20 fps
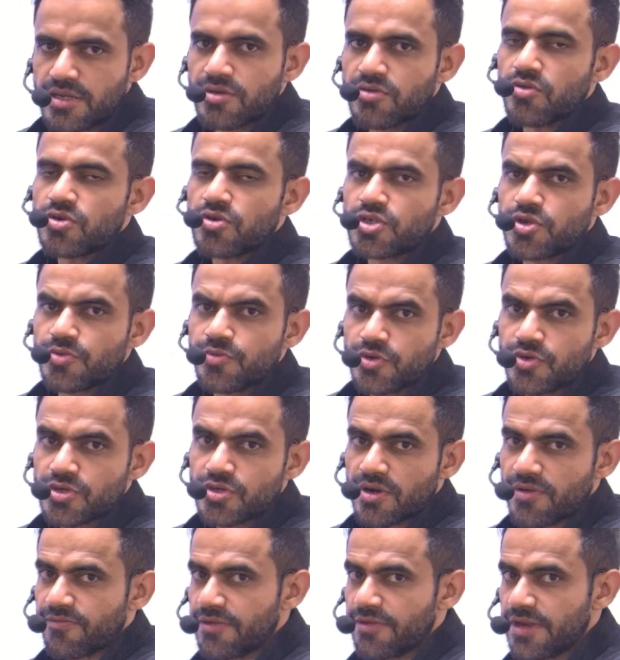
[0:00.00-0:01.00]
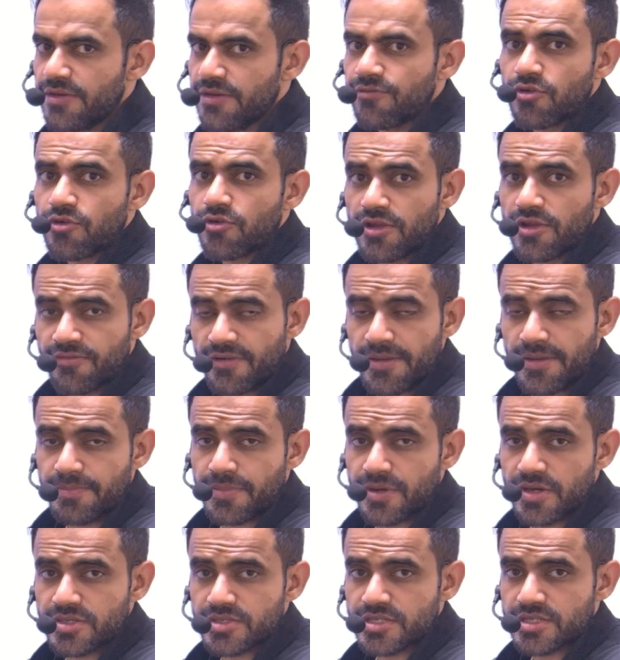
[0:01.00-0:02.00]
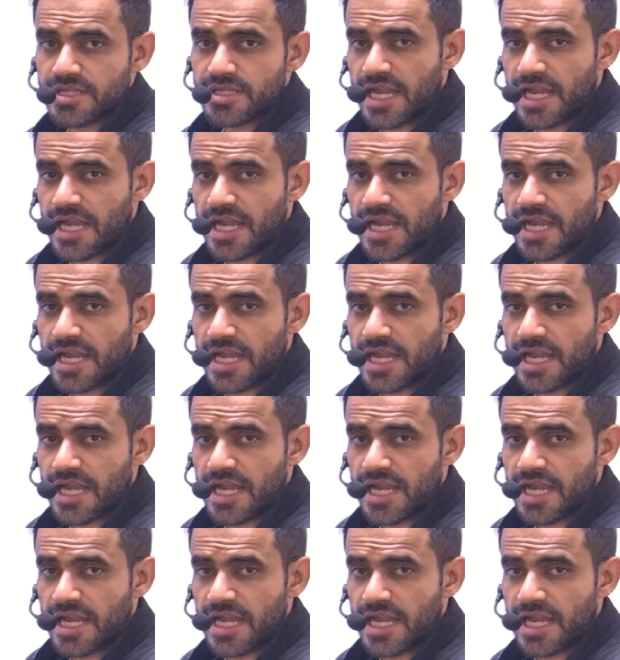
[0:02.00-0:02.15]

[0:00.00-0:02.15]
contribute roughly 45%.